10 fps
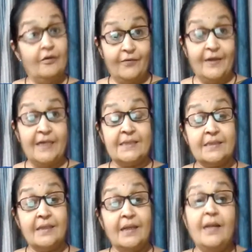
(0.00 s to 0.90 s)

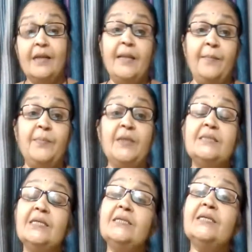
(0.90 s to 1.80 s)
Friends,
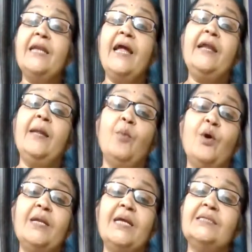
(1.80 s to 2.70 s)
depreciation and
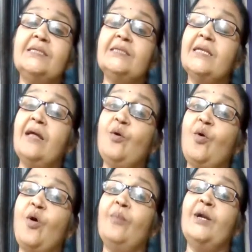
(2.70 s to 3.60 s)
amortization are
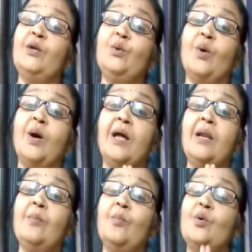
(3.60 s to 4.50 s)
common to
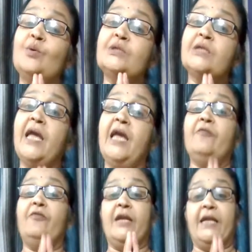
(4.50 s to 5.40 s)
almost
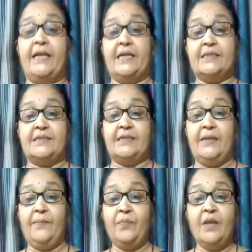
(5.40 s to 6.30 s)
every industry,
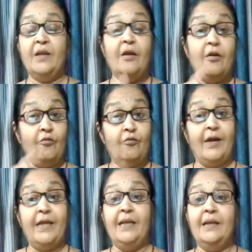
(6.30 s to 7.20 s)

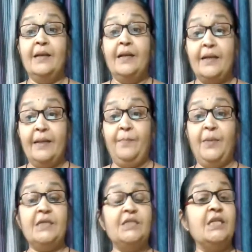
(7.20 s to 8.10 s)
while
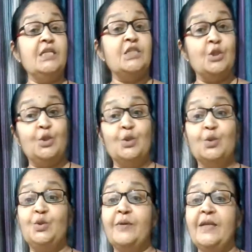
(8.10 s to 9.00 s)
depletion is
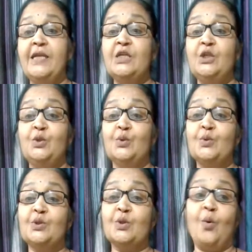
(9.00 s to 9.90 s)
usually
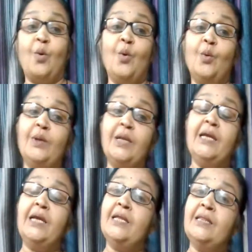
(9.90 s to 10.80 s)
used only
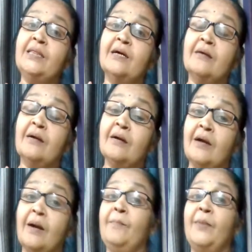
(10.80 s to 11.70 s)
in the
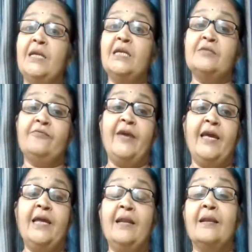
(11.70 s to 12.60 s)
companies where